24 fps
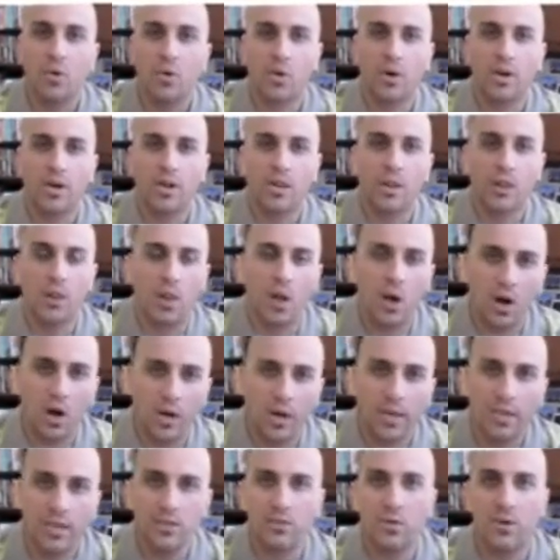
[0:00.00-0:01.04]
We're going to
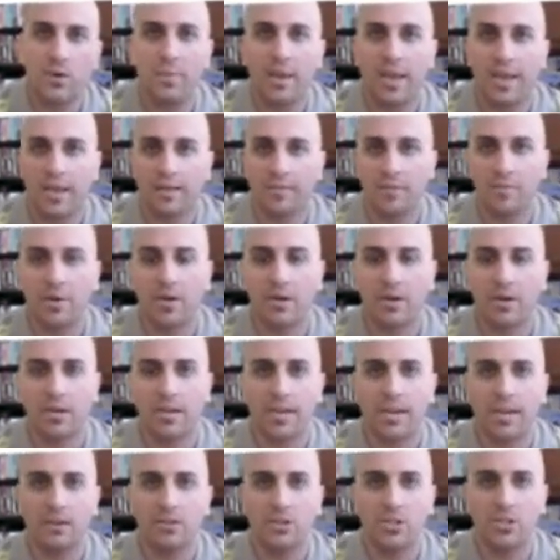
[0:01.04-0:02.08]
log into our Bank of
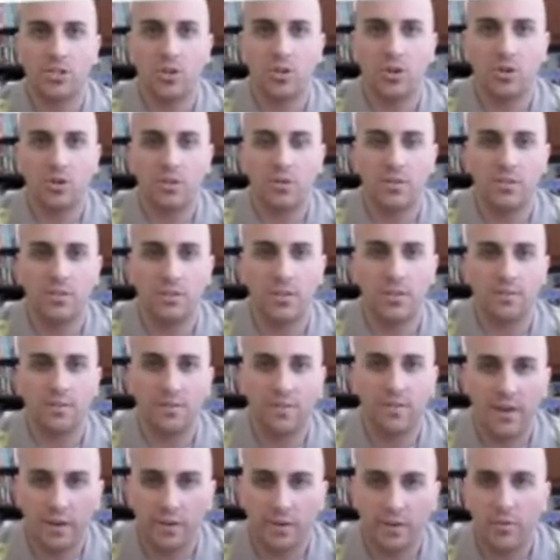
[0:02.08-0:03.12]
America account and show you this is a
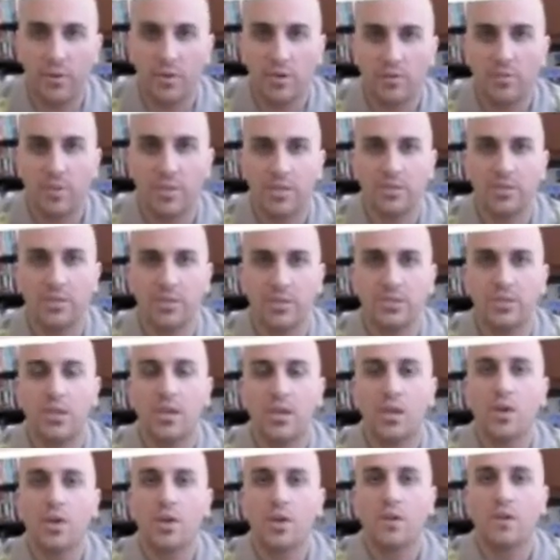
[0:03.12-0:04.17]
very real
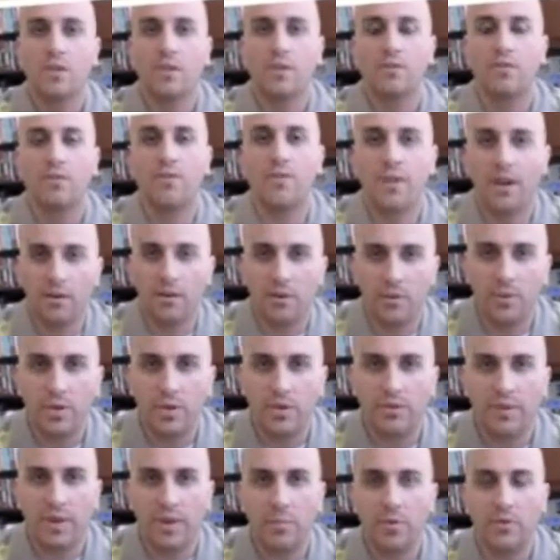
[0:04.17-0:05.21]
business. They're very
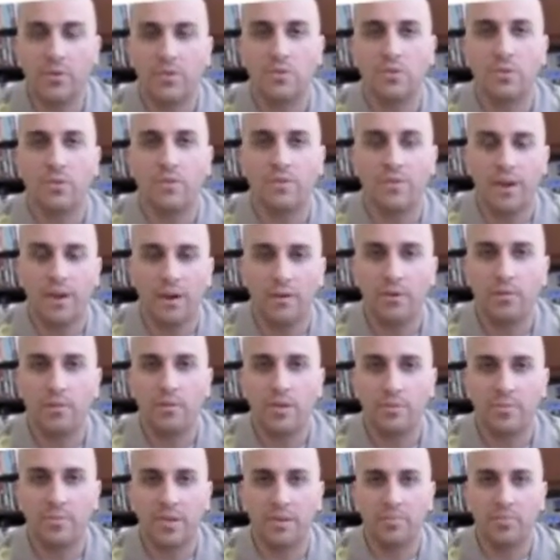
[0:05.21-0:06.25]
real numbers and we're very
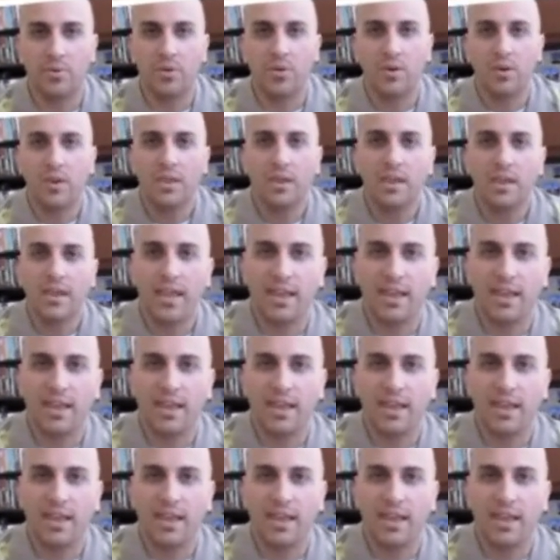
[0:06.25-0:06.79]
real people.